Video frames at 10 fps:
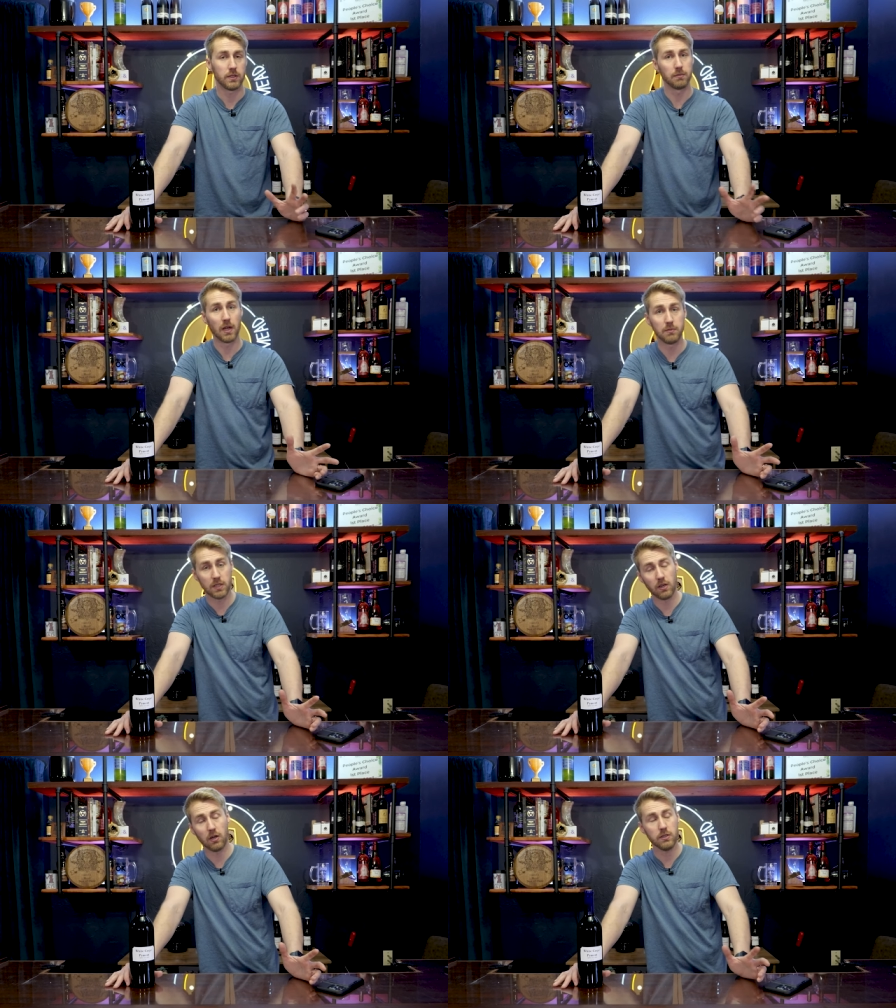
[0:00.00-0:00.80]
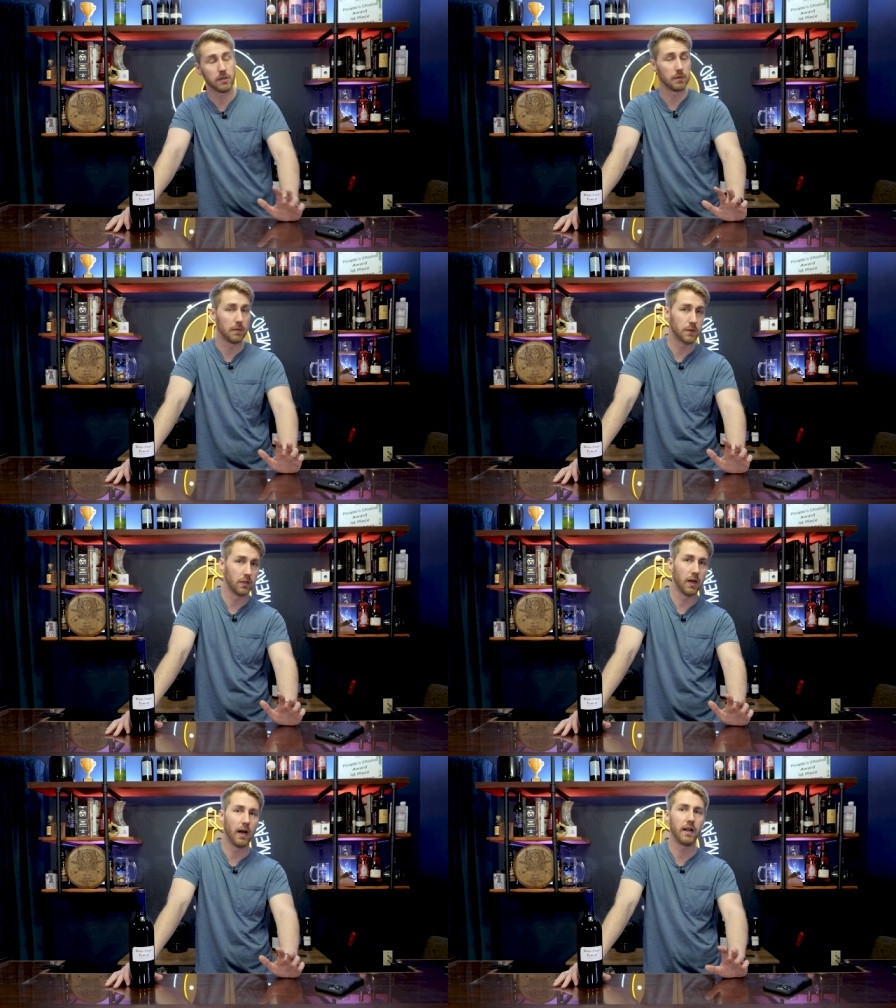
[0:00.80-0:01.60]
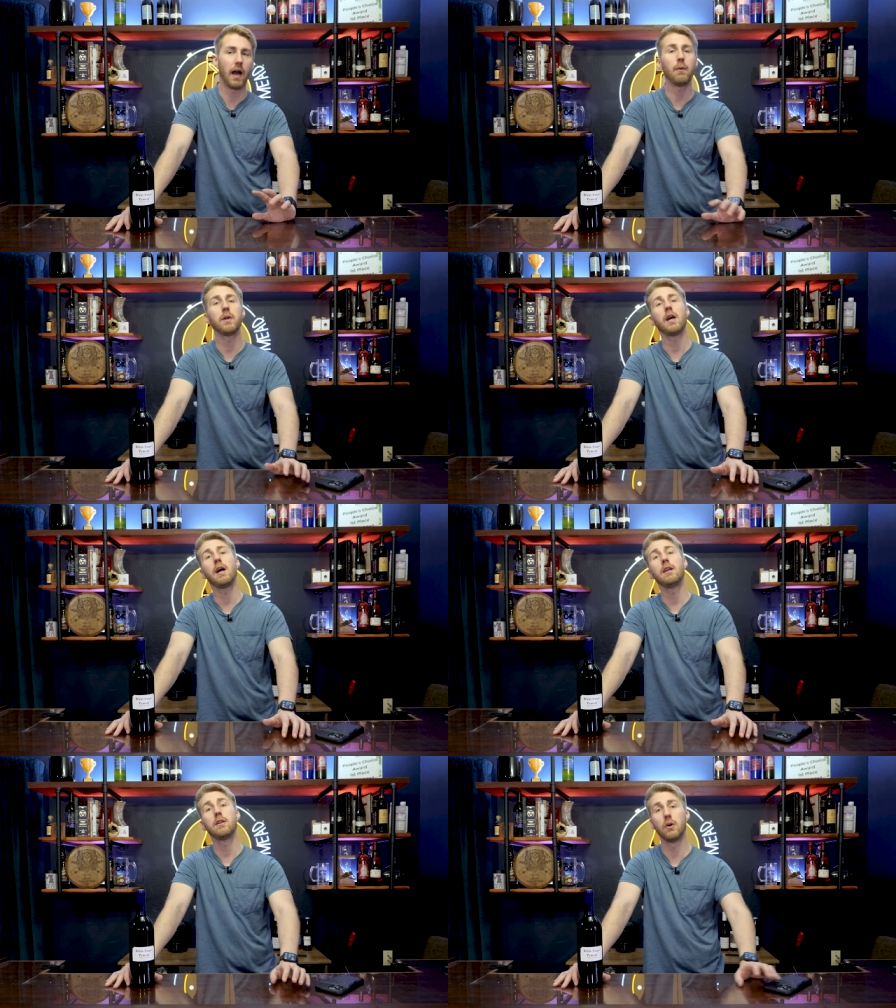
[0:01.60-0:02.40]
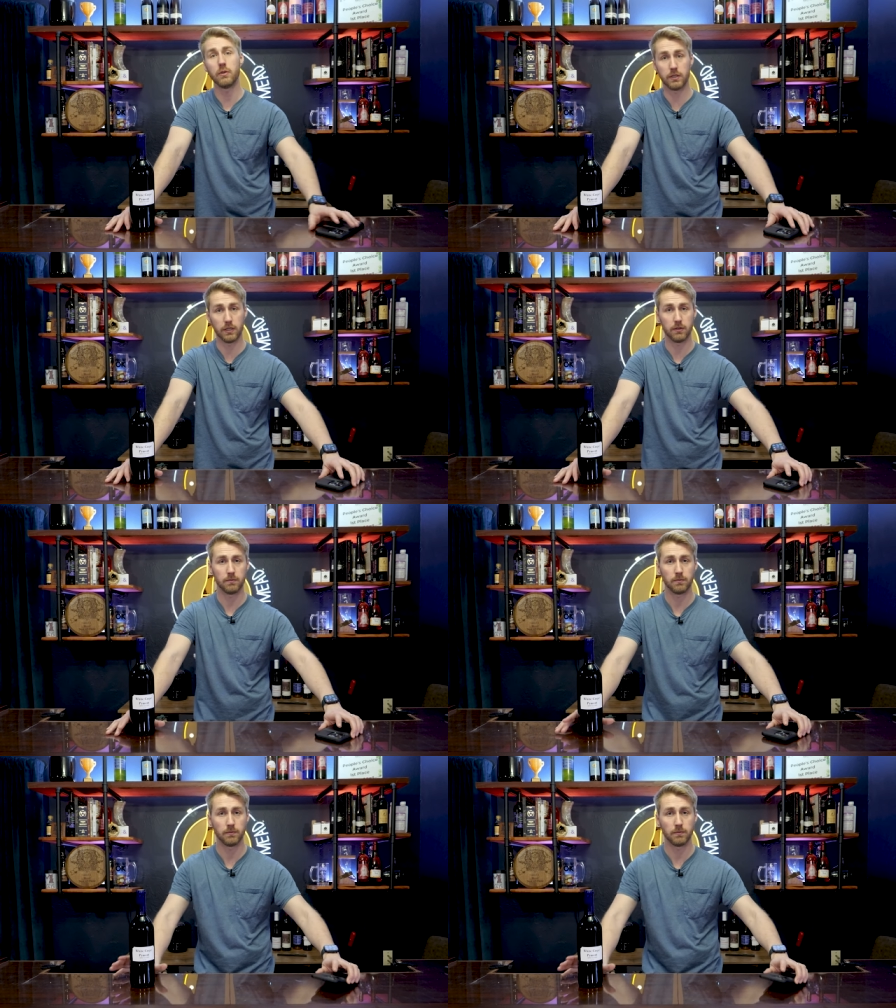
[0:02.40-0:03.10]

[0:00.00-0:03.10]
Sometimes they are, sometimes they're not. I went ahead and oaked it.